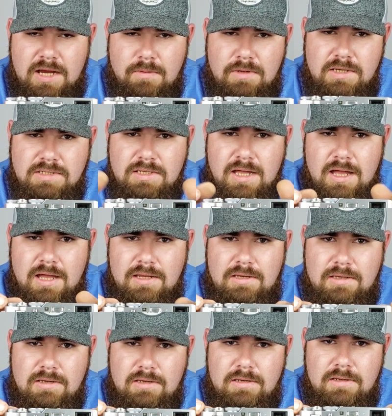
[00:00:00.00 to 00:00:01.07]
is not
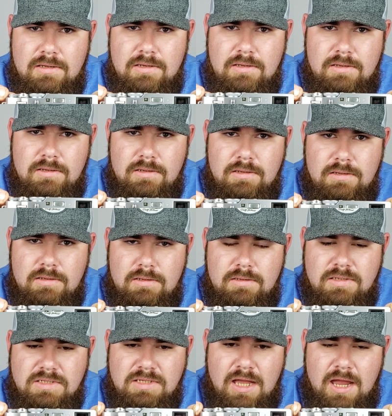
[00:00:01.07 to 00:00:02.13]

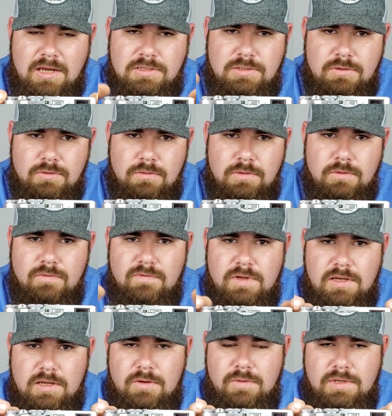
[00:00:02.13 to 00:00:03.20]
designed to do
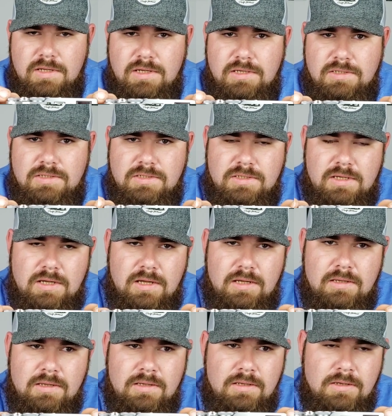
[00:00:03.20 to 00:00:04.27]
video. It does
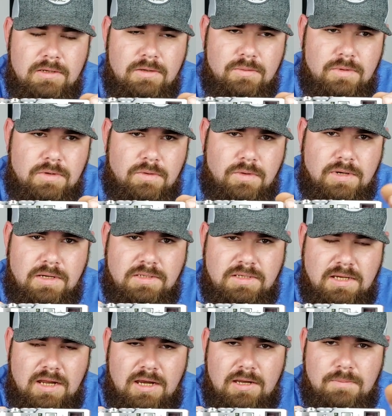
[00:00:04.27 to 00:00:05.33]
record in
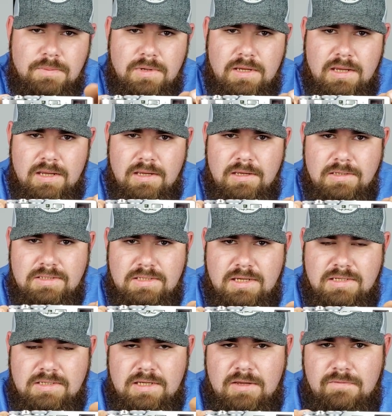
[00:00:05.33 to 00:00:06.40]
1080p,
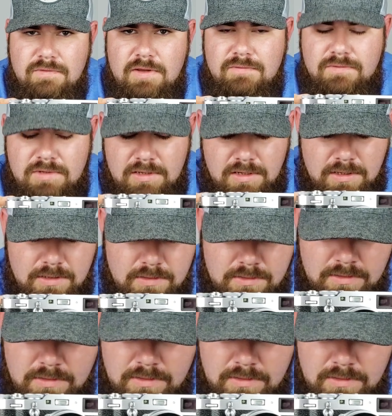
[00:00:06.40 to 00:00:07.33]
60, 50,